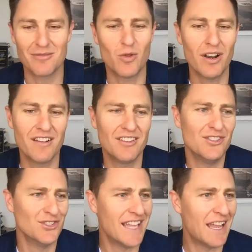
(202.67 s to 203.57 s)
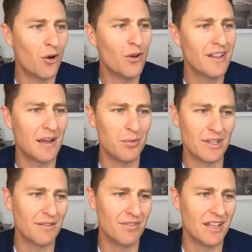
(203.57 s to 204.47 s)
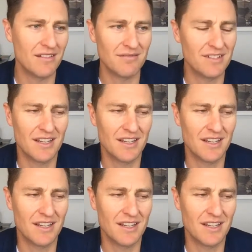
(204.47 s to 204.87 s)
why don't you just hang on to that belief then?